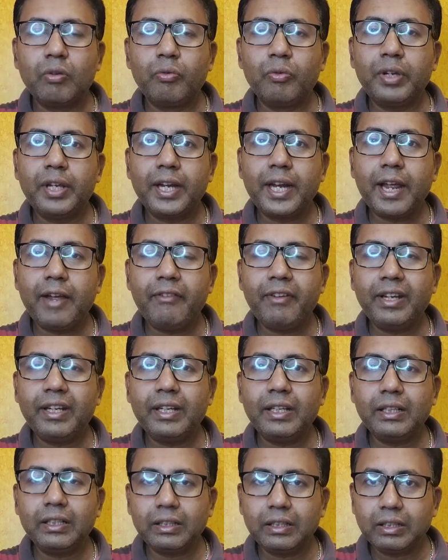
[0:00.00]
we are
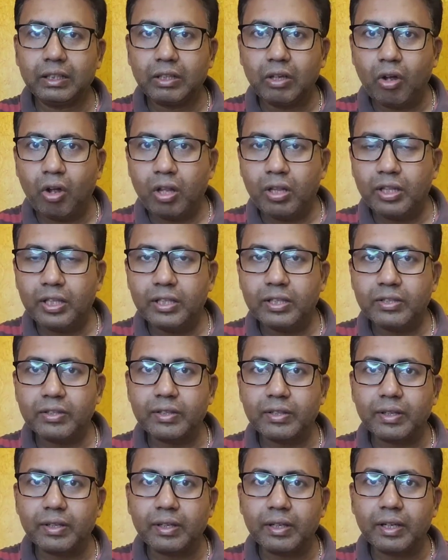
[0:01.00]
having all
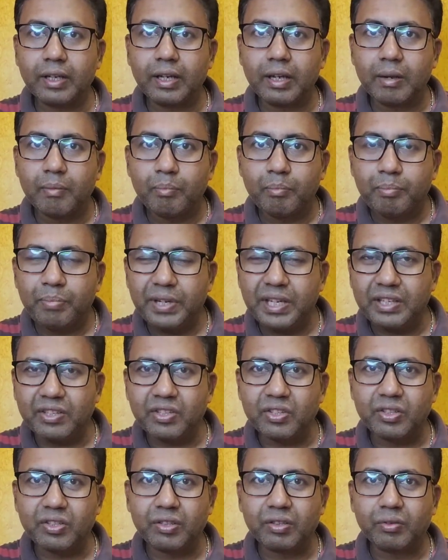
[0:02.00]
this
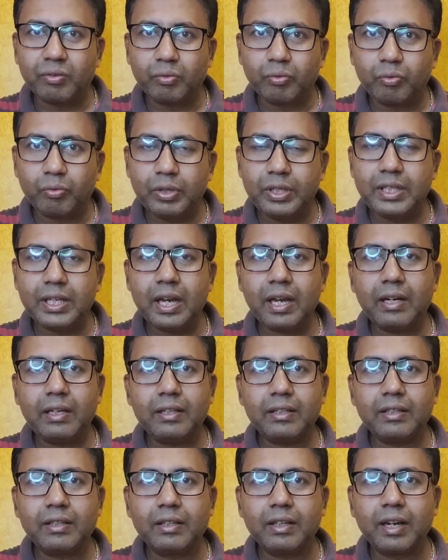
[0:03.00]
pitch which
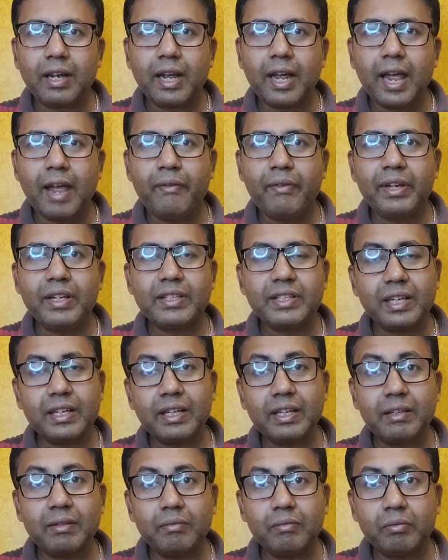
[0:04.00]
are having
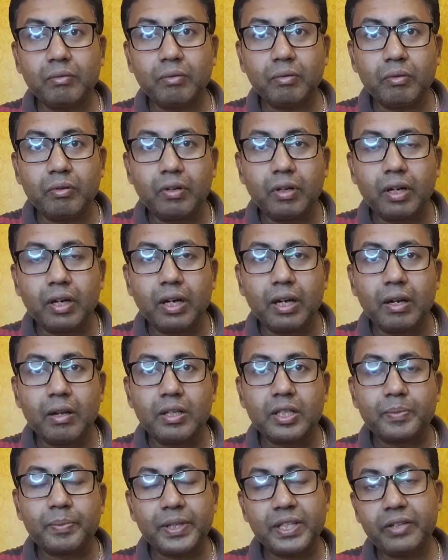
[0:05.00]
certain
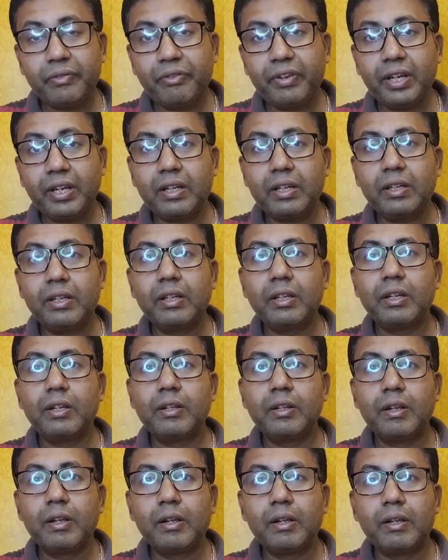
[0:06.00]
specific
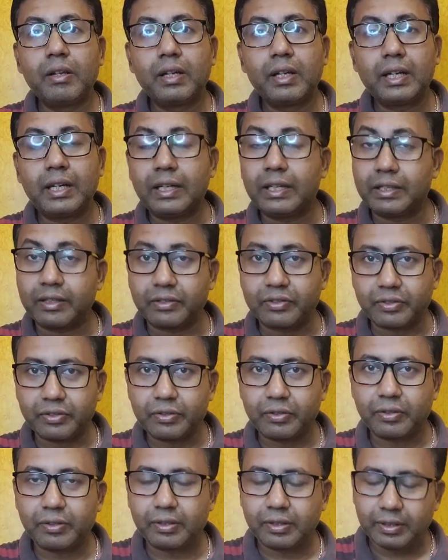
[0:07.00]

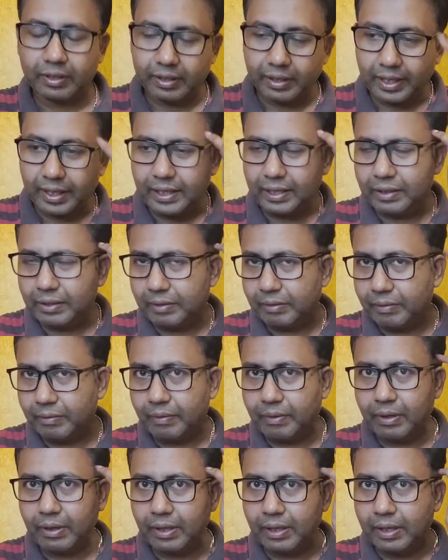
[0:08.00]
hertz, right?
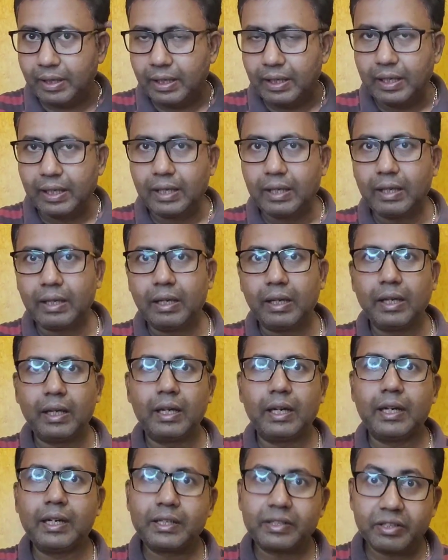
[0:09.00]

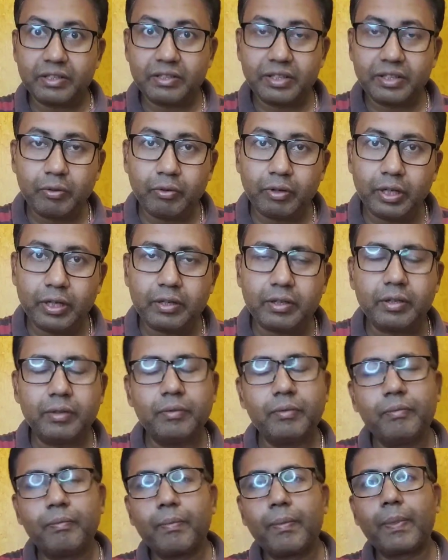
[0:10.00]
Hertz unit
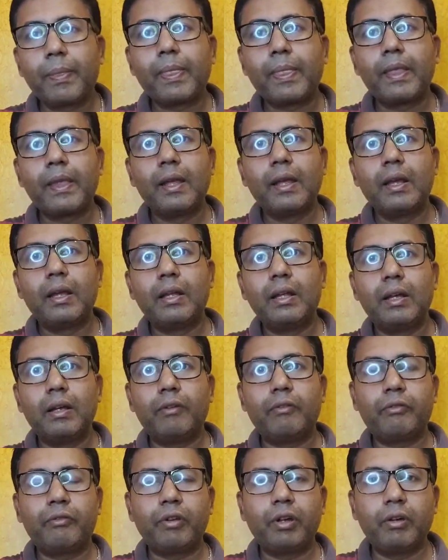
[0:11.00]

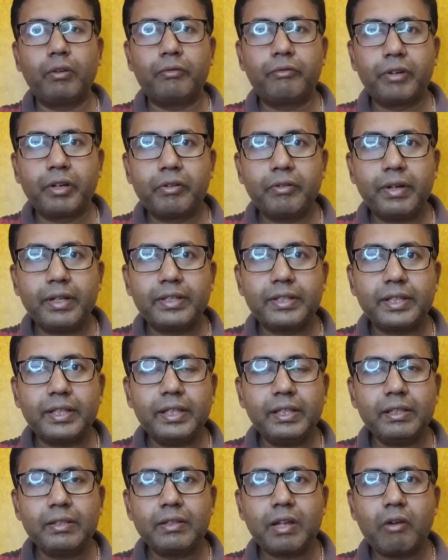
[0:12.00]
of
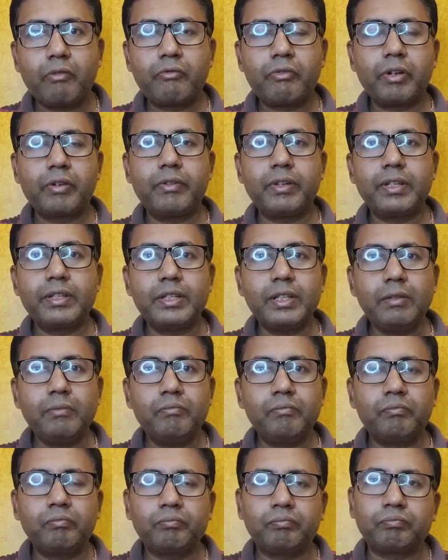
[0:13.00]
frequency, sound frequency,
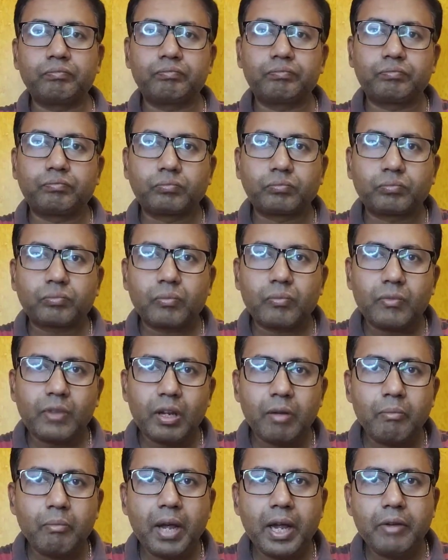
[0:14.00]

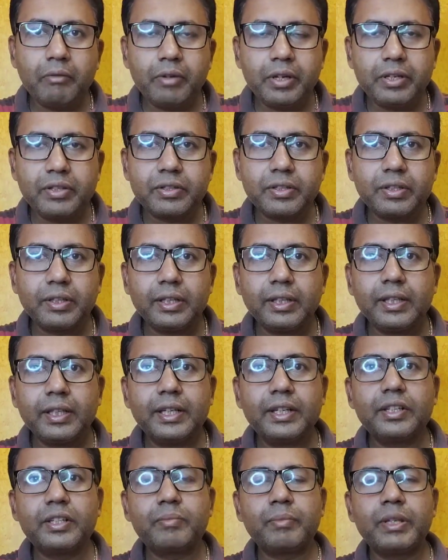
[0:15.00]
by which
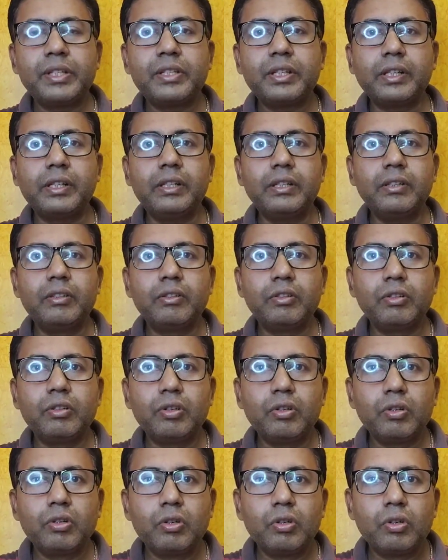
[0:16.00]
it is measured.
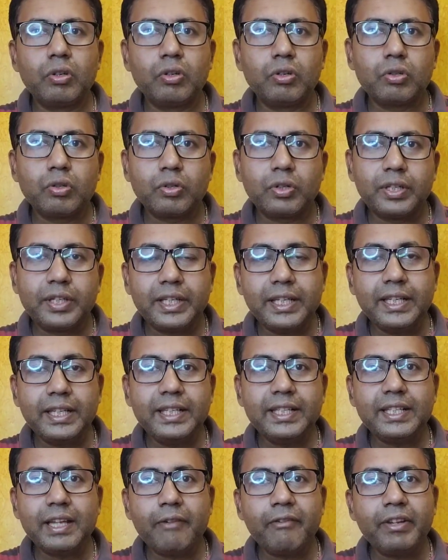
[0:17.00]
So
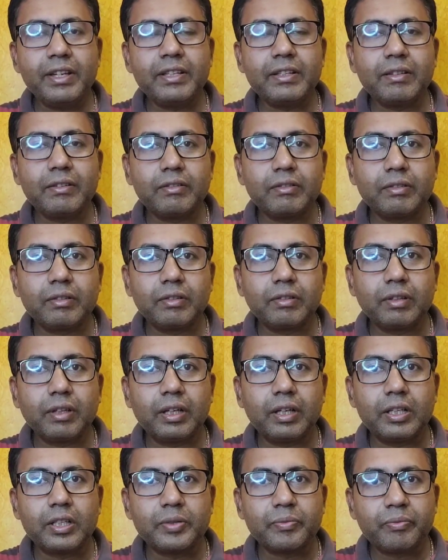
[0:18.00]
D is having
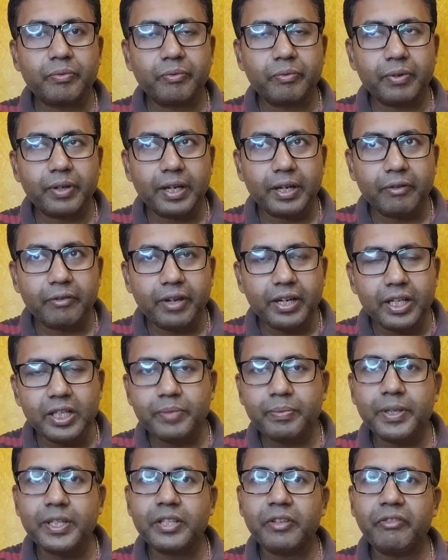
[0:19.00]
a very
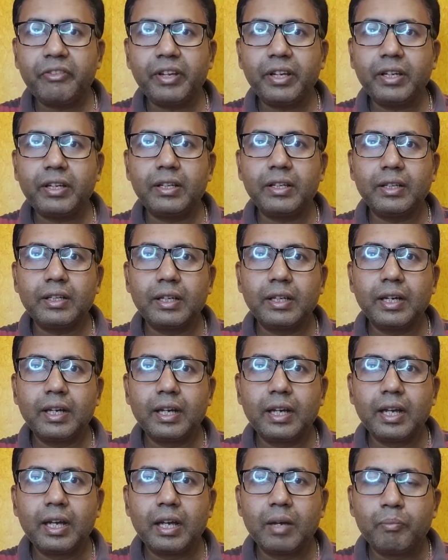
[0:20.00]
specific
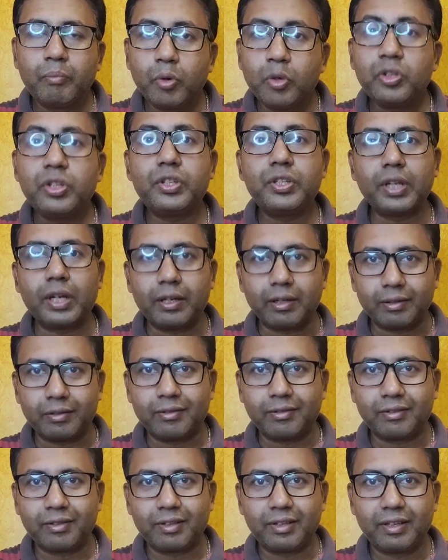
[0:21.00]
position
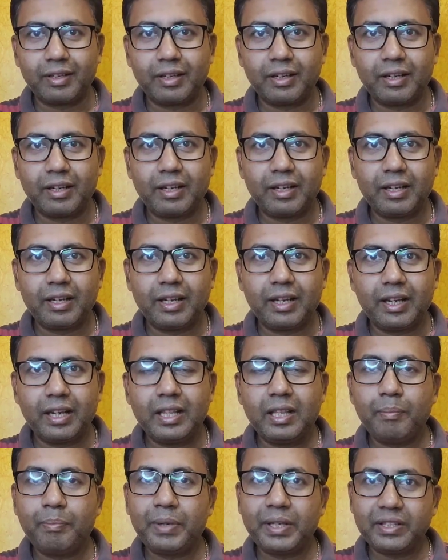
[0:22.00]

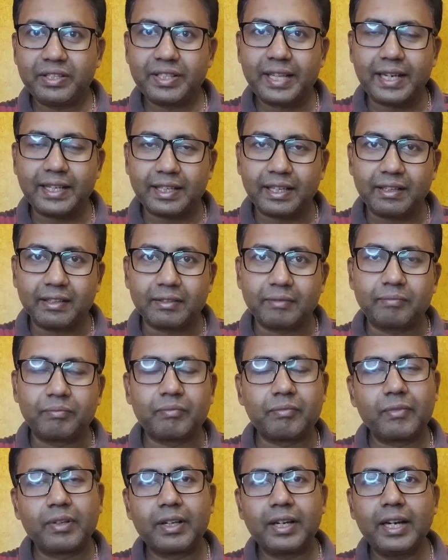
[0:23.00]
in the pitch cycle,
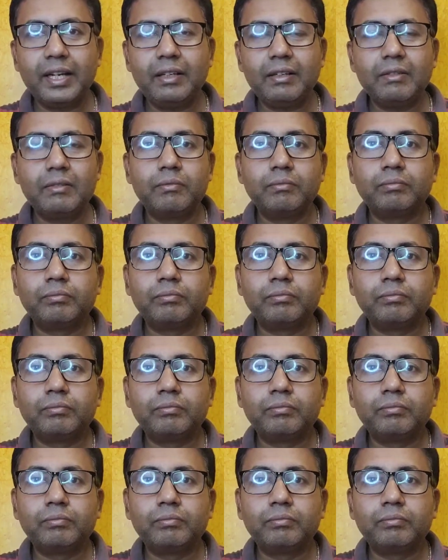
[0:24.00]
right?